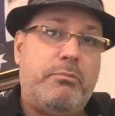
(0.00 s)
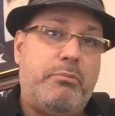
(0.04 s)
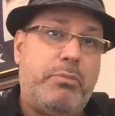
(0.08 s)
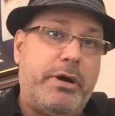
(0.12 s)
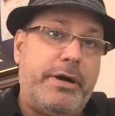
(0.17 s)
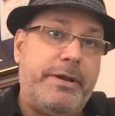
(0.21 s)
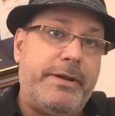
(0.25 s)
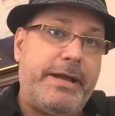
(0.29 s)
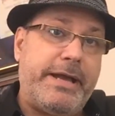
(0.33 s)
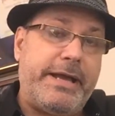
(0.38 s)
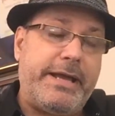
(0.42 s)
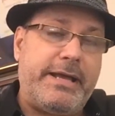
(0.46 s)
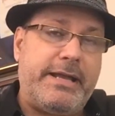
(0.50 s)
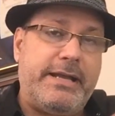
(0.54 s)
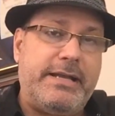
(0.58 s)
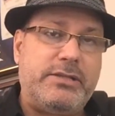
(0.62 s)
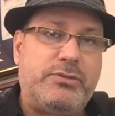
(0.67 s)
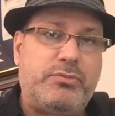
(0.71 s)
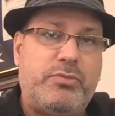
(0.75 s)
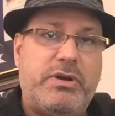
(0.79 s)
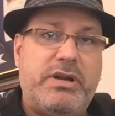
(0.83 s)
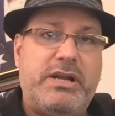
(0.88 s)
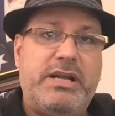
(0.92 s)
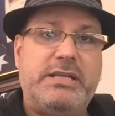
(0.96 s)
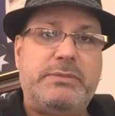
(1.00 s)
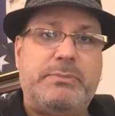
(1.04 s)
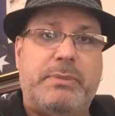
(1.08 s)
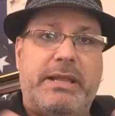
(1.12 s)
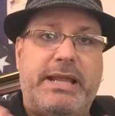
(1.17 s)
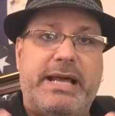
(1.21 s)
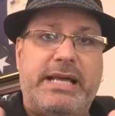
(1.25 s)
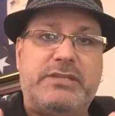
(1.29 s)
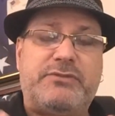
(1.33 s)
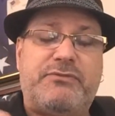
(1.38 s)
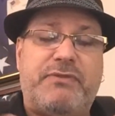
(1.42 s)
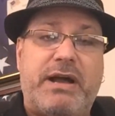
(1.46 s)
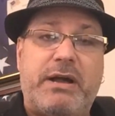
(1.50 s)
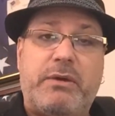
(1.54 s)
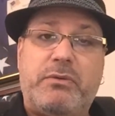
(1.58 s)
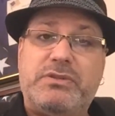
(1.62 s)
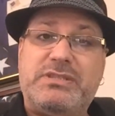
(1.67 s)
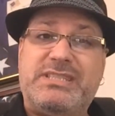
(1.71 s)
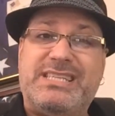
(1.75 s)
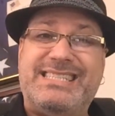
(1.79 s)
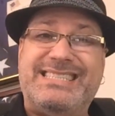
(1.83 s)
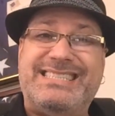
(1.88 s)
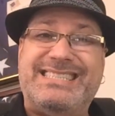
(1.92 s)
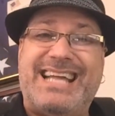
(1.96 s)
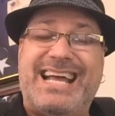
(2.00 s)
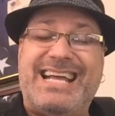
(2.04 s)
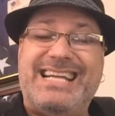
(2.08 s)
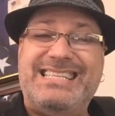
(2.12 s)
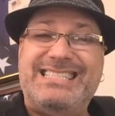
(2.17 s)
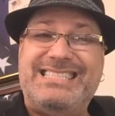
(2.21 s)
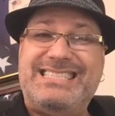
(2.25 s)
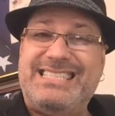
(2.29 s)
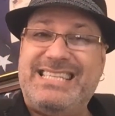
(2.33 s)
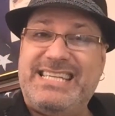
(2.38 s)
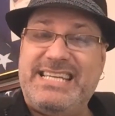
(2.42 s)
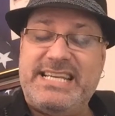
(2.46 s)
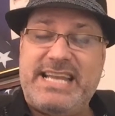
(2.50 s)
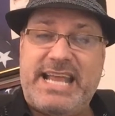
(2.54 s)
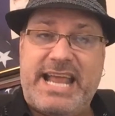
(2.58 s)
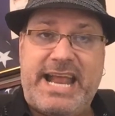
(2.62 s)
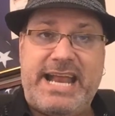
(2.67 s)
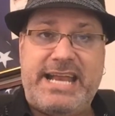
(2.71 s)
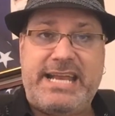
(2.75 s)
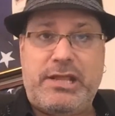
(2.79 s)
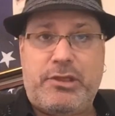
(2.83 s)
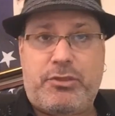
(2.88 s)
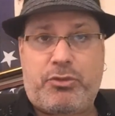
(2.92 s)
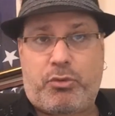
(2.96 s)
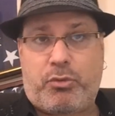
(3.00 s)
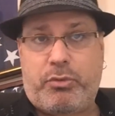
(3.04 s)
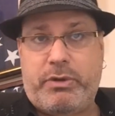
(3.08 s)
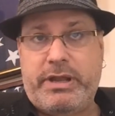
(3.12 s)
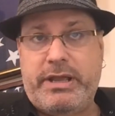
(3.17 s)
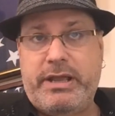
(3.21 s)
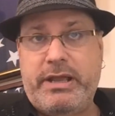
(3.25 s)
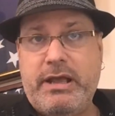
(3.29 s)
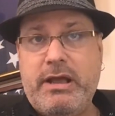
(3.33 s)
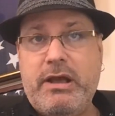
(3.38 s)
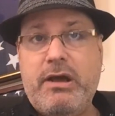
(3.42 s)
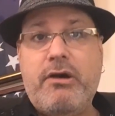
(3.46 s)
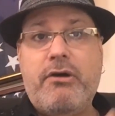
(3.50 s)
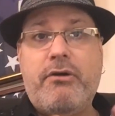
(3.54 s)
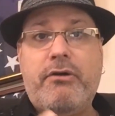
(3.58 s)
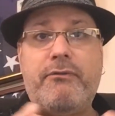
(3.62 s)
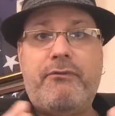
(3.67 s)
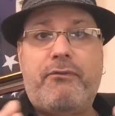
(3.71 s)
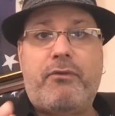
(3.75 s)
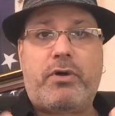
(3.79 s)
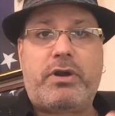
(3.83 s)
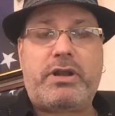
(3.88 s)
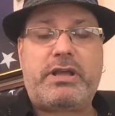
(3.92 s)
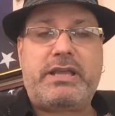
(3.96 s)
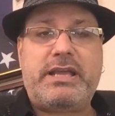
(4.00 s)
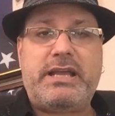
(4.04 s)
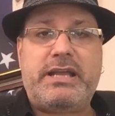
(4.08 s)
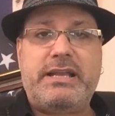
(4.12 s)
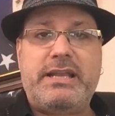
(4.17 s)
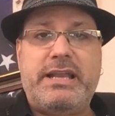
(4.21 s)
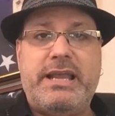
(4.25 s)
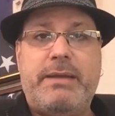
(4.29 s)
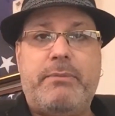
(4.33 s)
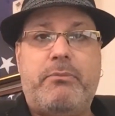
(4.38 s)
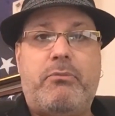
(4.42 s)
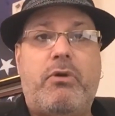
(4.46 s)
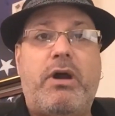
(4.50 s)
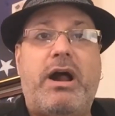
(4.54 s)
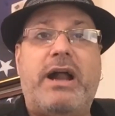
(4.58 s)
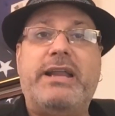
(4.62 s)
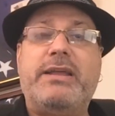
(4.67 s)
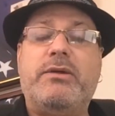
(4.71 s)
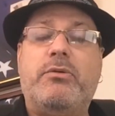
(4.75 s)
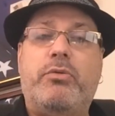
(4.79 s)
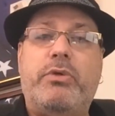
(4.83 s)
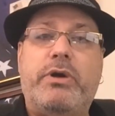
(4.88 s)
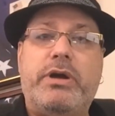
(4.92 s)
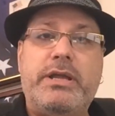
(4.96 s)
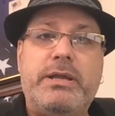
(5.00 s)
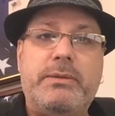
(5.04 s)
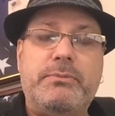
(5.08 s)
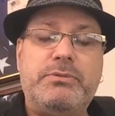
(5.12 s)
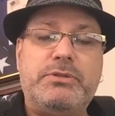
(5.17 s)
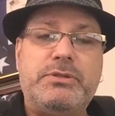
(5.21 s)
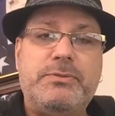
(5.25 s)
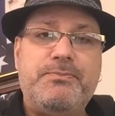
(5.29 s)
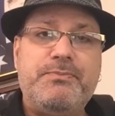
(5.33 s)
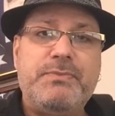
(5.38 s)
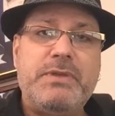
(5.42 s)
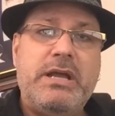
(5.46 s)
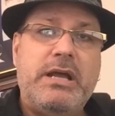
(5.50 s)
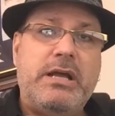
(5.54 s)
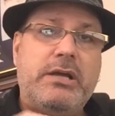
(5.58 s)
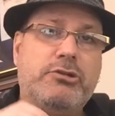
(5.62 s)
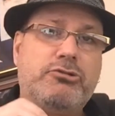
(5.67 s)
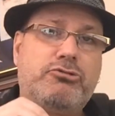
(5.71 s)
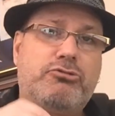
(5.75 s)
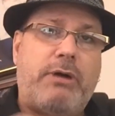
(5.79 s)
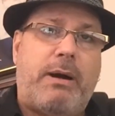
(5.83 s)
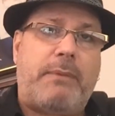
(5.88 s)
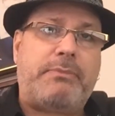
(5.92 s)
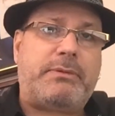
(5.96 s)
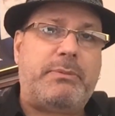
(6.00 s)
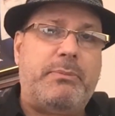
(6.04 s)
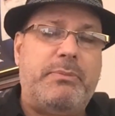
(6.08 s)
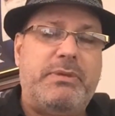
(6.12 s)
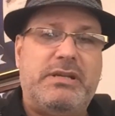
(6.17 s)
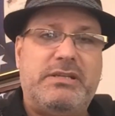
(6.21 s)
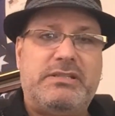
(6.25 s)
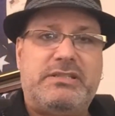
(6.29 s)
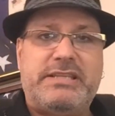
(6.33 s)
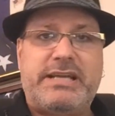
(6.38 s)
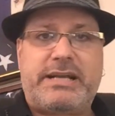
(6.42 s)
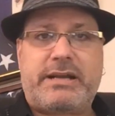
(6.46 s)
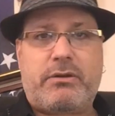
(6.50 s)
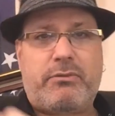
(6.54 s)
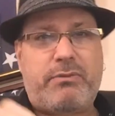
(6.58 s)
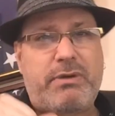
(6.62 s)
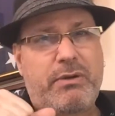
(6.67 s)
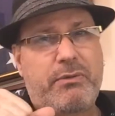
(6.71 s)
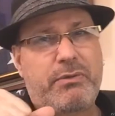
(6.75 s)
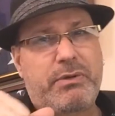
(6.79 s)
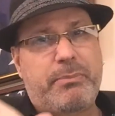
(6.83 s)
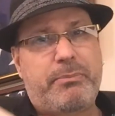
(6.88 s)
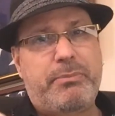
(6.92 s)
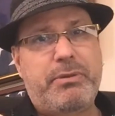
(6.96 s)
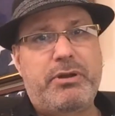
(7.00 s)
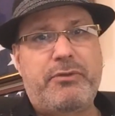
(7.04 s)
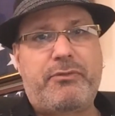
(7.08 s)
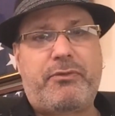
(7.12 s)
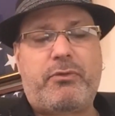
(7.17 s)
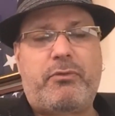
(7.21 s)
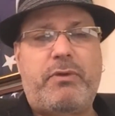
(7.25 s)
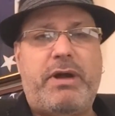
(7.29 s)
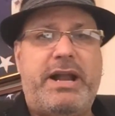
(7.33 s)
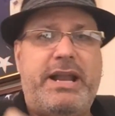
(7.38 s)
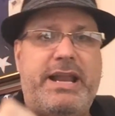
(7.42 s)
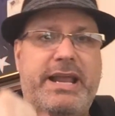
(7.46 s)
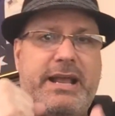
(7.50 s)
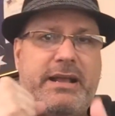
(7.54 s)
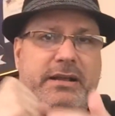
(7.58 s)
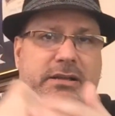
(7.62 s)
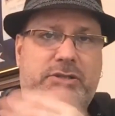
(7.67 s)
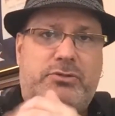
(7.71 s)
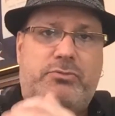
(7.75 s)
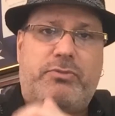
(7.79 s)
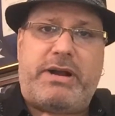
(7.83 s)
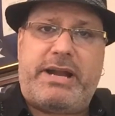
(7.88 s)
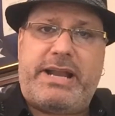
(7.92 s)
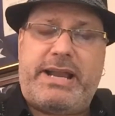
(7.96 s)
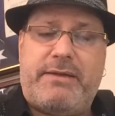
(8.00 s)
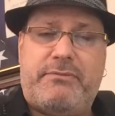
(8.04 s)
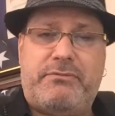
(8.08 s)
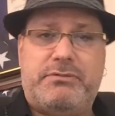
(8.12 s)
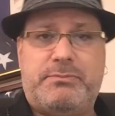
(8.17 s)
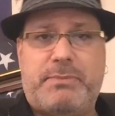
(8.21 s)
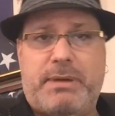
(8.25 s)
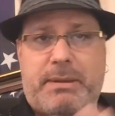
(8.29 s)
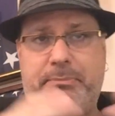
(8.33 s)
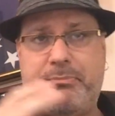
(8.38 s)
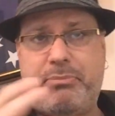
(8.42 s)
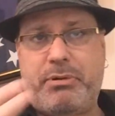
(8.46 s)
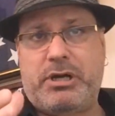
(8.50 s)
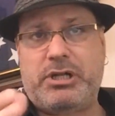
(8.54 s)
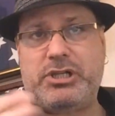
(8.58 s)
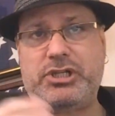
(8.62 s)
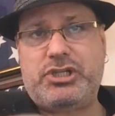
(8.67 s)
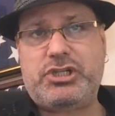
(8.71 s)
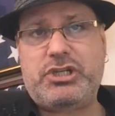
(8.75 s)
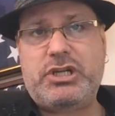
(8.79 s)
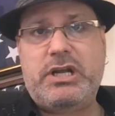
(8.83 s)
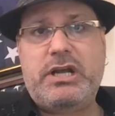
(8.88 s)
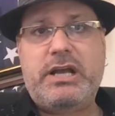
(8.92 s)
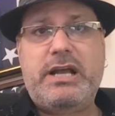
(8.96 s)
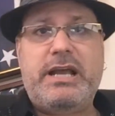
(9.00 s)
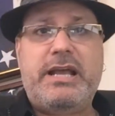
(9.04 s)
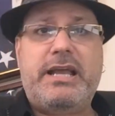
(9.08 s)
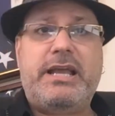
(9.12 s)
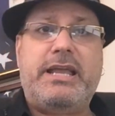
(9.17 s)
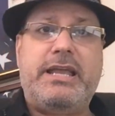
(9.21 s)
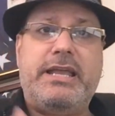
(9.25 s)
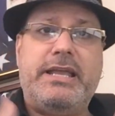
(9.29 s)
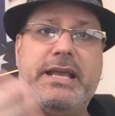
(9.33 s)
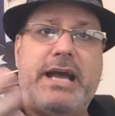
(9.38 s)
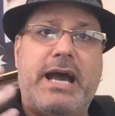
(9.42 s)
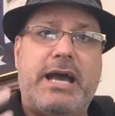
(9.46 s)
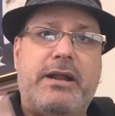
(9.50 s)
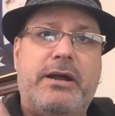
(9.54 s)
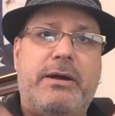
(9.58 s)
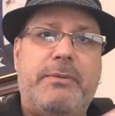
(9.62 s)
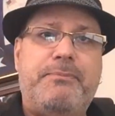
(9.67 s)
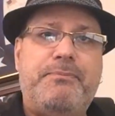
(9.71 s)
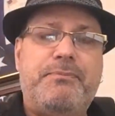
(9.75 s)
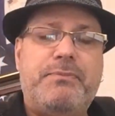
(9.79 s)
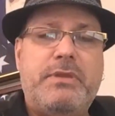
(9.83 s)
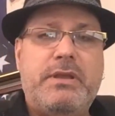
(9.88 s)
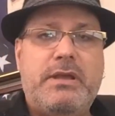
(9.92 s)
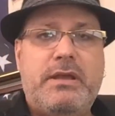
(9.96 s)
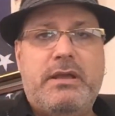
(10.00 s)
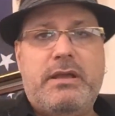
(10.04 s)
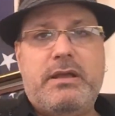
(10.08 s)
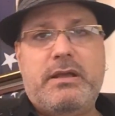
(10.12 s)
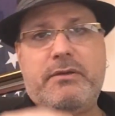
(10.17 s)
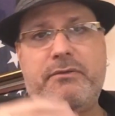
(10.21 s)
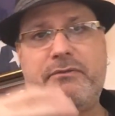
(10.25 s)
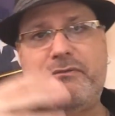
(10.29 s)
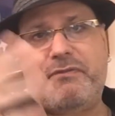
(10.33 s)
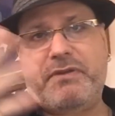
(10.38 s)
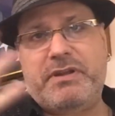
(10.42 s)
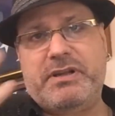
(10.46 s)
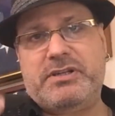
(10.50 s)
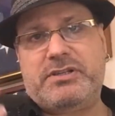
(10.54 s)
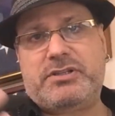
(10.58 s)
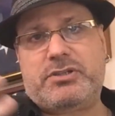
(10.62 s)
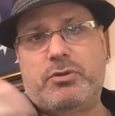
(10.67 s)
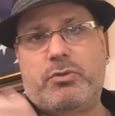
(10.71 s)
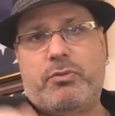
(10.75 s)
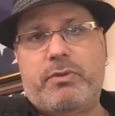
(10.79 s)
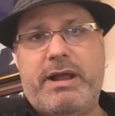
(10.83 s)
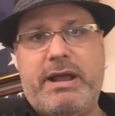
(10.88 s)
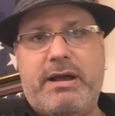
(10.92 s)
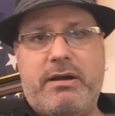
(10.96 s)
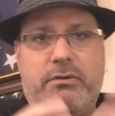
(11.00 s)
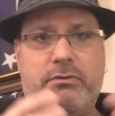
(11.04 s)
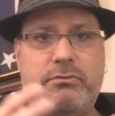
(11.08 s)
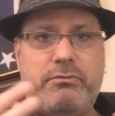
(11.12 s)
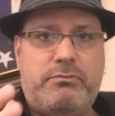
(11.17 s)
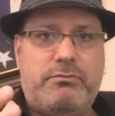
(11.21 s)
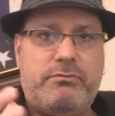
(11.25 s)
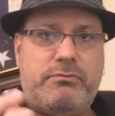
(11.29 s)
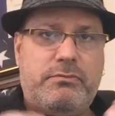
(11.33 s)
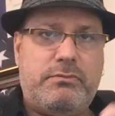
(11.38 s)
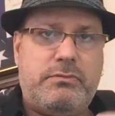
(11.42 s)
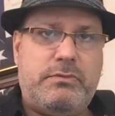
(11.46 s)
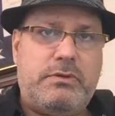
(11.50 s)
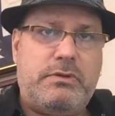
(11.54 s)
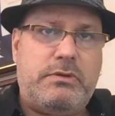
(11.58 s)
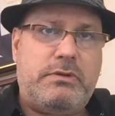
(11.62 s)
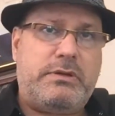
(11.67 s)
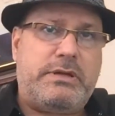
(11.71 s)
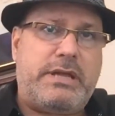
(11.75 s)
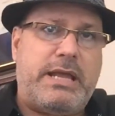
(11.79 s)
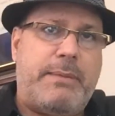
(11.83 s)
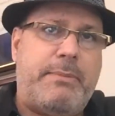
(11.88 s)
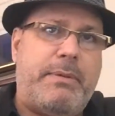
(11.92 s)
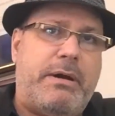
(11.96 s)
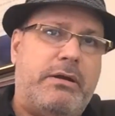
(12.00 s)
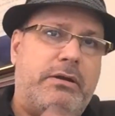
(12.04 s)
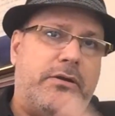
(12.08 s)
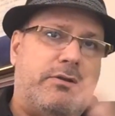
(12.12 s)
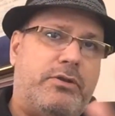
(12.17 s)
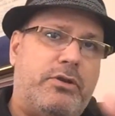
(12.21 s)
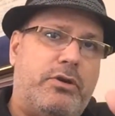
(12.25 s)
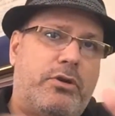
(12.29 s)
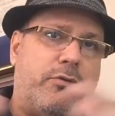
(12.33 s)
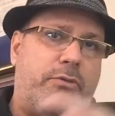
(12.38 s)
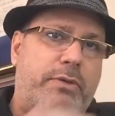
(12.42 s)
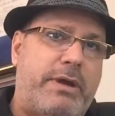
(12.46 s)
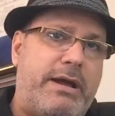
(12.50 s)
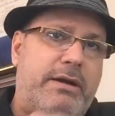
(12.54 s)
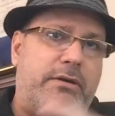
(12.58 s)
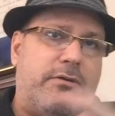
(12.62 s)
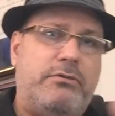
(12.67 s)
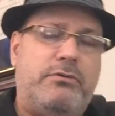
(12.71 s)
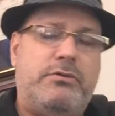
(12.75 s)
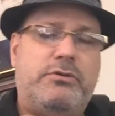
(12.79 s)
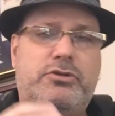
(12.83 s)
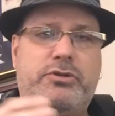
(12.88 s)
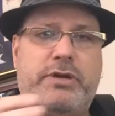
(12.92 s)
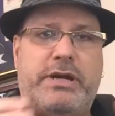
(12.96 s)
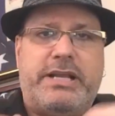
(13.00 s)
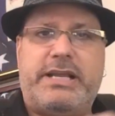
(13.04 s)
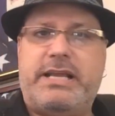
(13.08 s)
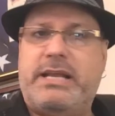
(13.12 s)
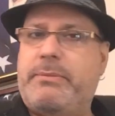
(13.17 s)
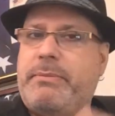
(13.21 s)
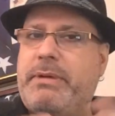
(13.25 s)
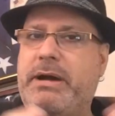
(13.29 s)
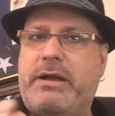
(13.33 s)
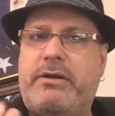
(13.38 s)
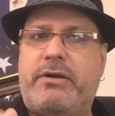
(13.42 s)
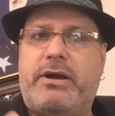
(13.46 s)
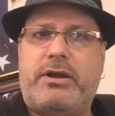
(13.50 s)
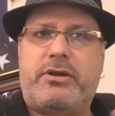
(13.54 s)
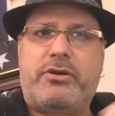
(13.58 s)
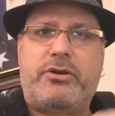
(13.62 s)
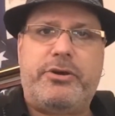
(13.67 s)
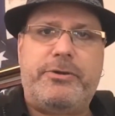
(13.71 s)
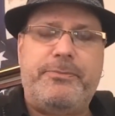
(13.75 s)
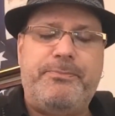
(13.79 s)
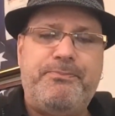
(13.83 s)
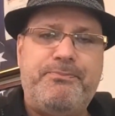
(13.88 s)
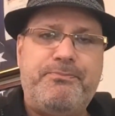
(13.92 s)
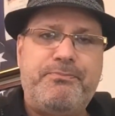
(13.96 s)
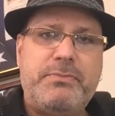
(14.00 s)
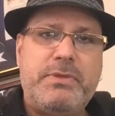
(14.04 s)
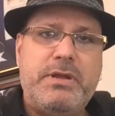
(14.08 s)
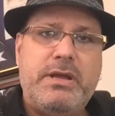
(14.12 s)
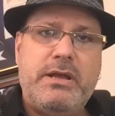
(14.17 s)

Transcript: But hey, it is what it is. My last fight was in 1983. Fought a kid named Ronnie Williams. Dropped him in the second round with a beautiful right hand because right hand was my punch. He got up, finished the round, came out in the third round, tried to get him out and I couldn't.